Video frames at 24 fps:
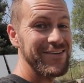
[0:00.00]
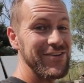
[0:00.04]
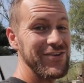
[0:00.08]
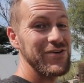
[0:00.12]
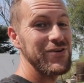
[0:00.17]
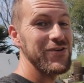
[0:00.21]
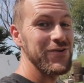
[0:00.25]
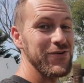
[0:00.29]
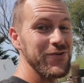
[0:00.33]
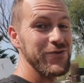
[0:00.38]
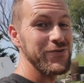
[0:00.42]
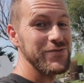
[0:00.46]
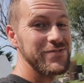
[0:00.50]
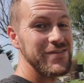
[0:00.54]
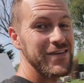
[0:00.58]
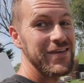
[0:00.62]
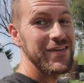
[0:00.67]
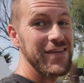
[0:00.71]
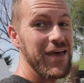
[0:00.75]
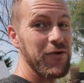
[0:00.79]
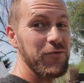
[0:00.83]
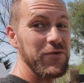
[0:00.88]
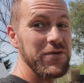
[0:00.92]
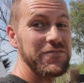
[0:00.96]
news
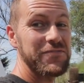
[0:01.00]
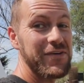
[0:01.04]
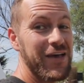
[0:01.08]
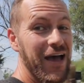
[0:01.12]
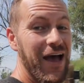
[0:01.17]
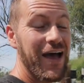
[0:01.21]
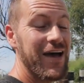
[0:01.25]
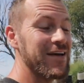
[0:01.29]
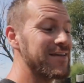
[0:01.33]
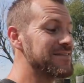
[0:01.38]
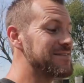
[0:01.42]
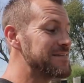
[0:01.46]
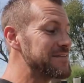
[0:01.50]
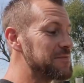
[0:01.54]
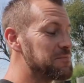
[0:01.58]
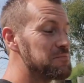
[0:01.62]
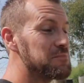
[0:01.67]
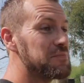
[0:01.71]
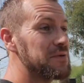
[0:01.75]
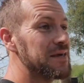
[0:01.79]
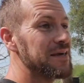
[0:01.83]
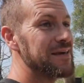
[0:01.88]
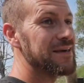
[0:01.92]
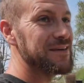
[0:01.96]
that we've got some
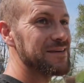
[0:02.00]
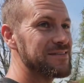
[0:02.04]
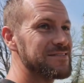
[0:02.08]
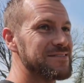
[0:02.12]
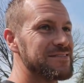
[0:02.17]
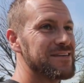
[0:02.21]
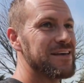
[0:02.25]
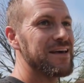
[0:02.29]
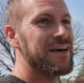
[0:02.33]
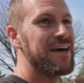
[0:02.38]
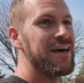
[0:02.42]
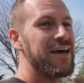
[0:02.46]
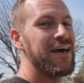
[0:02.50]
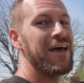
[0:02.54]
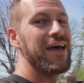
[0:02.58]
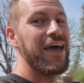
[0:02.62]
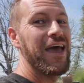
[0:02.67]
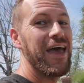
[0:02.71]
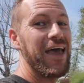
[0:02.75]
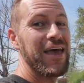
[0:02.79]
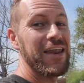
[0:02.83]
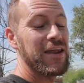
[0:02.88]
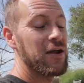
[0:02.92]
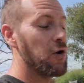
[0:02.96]
bees
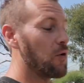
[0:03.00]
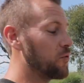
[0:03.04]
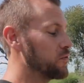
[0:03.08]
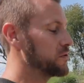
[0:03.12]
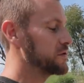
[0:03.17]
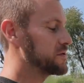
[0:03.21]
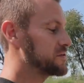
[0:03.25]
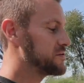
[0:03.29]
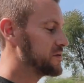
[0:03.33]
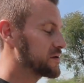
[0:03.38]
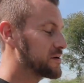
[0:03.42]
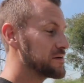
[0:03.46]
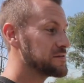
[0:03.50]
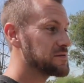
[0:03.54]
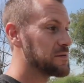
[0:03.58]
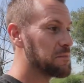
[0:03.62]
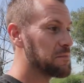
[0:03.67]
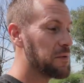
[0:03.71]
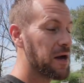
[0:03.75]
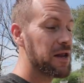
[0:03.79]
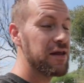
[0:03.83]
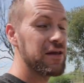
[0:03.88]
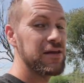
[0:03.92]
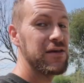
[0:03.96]
and it only took us
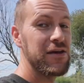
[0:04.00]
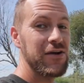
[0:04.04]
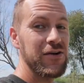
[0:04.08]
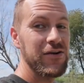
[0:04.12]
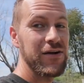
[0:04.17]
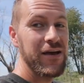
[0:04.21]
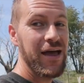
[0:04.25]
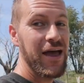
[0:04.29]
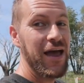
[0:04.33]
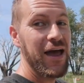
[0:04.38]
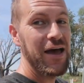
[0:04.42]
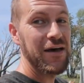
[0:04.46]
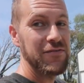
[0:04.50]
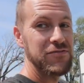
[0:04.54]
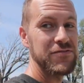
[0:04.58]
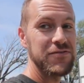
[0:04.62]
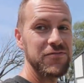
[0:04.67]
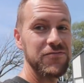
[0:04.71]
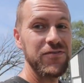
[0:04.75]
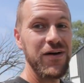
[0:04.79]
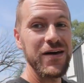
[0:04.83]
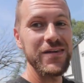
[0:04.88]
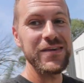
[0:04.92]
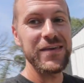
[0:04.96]
about a year and a half to
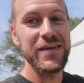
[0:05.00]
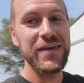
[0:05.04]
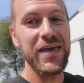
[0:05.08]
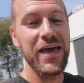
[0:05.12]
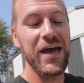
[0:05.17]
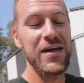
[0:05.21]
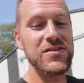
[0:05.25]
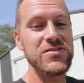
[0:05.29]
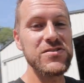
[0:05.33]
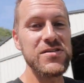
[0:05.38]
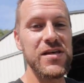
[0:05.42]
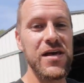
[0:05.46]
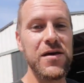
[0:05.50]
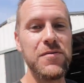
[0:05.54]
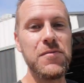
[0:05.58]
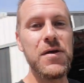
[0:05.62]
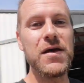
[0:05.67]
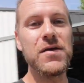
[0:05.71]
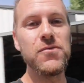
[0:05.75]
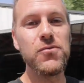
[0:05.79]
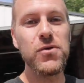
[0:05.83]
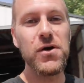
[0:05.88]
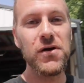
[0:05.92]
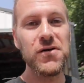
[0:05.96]
finally catch them
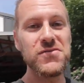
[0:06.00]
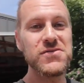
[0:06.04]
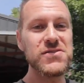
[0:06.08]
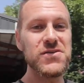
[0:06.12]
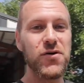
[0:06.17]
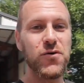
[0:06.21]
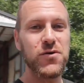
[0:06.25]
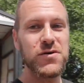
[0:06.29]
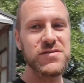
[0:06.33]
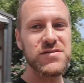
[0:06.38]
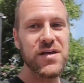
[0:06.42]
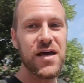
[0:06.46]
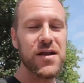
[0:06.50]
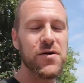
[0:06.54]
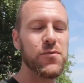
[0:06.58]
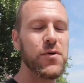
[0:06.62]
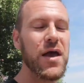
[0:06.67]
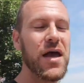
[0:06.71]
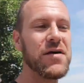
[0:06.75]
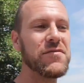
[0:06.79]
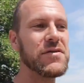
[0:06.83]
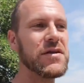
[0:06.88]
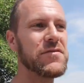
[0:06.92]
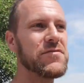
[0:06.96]
and we are so excited. We
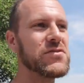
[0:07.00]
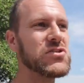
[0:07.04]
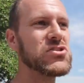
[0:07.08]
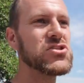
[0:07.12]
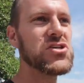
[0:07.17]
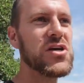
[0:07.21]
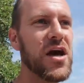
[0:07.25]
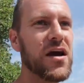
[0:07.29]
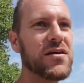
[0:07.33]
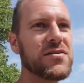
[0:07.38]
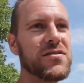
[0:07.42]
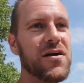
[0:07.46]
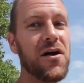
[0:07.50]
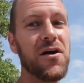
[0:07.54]
haven't even checked